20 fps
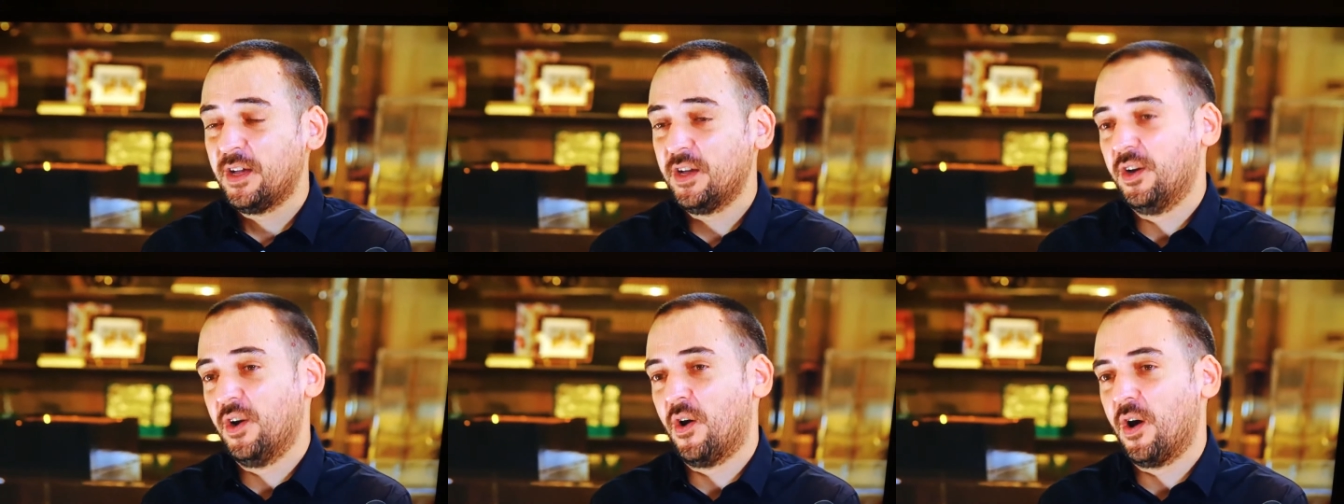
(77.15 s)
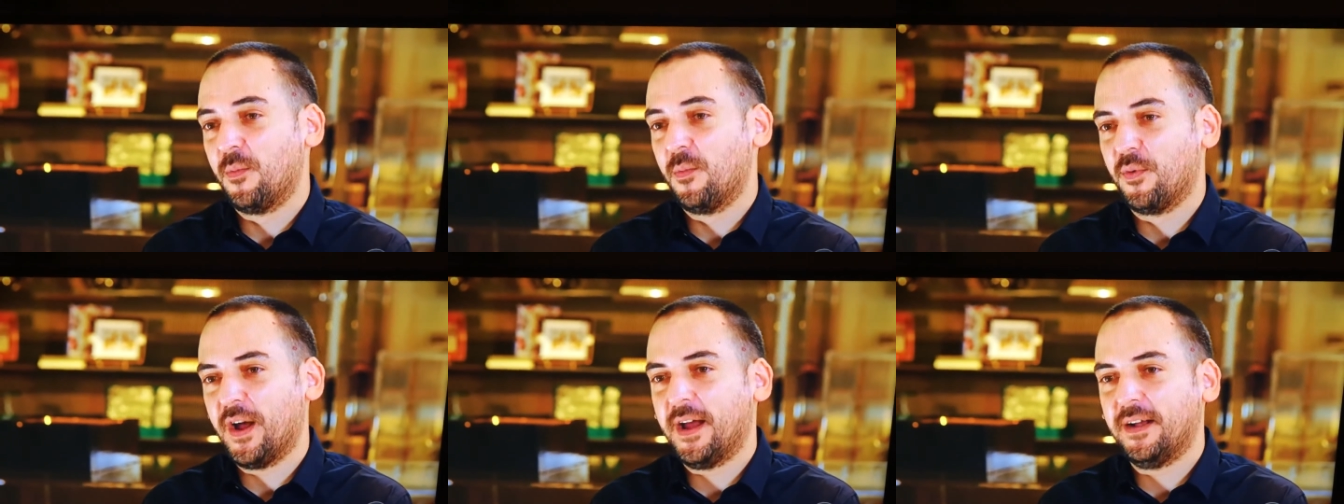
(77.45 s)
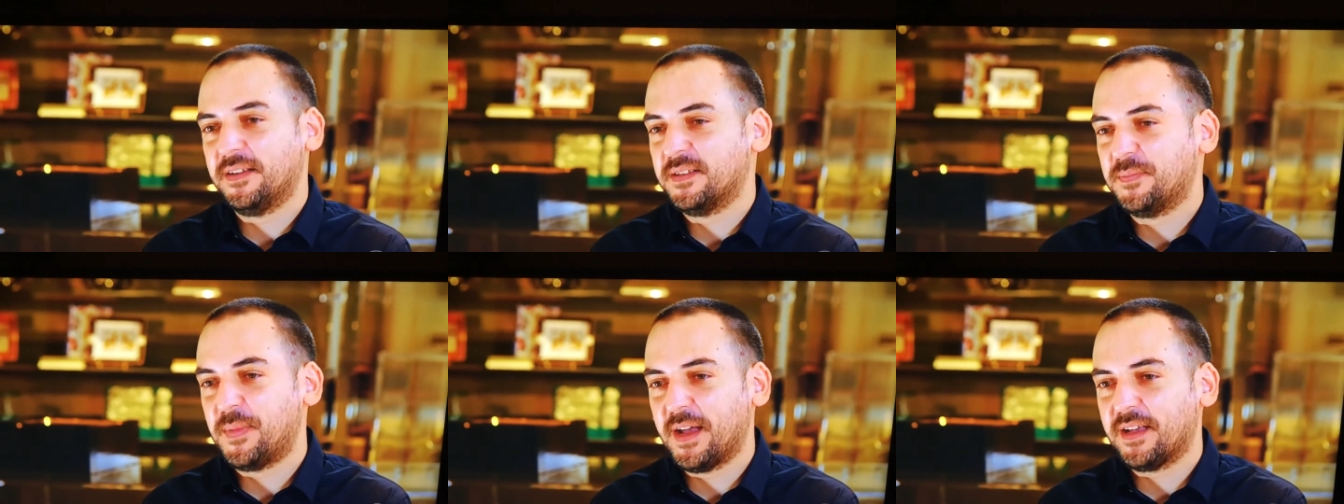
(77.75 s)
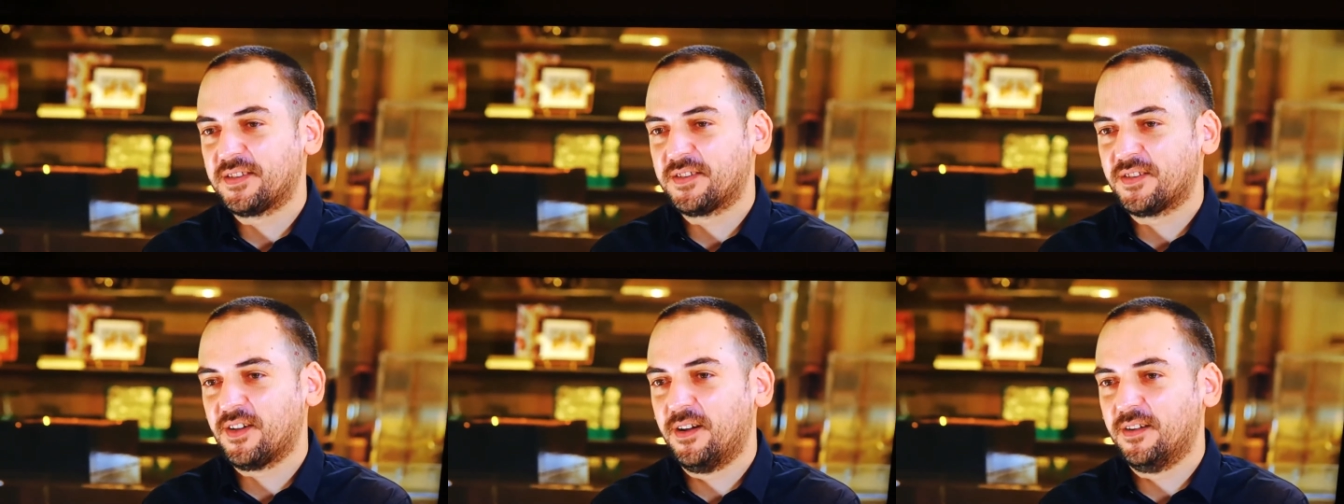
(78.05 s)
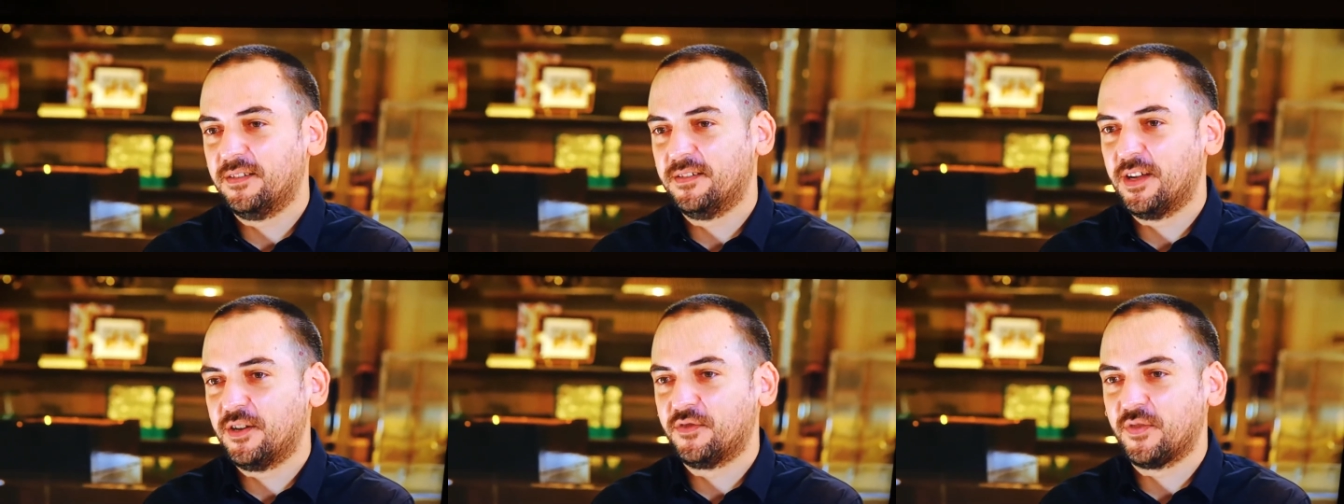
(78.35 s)
you know, our brand is based
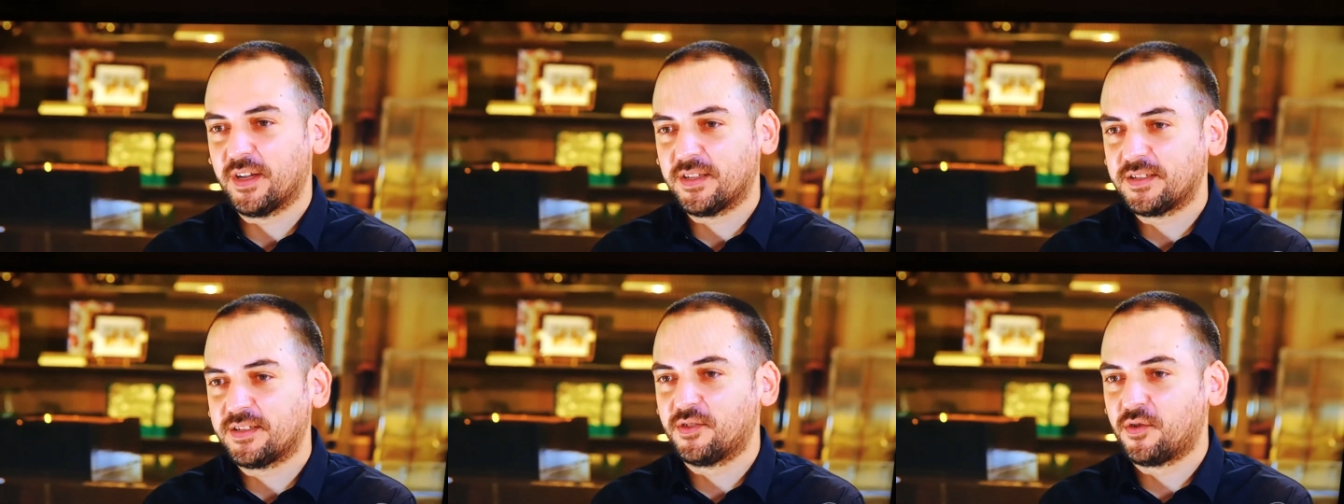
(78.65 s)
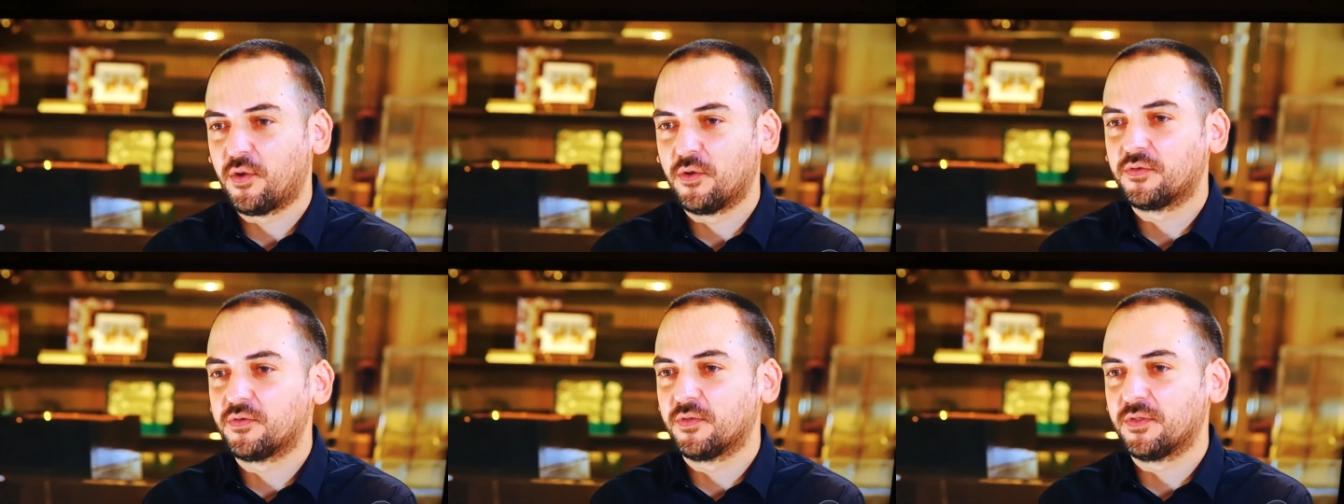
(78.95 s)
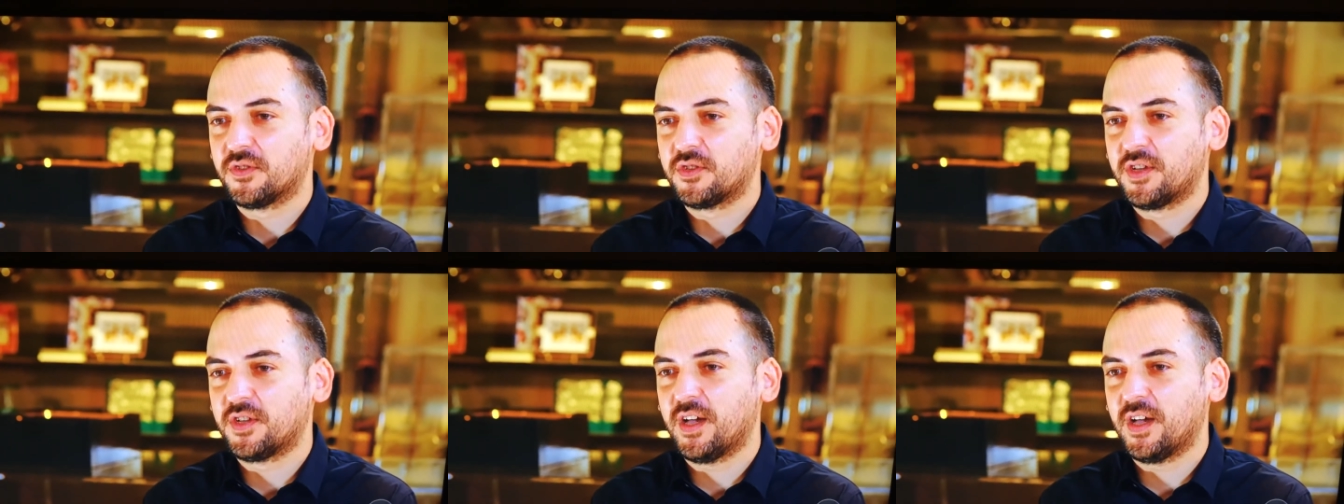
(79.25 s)
on addressing cultural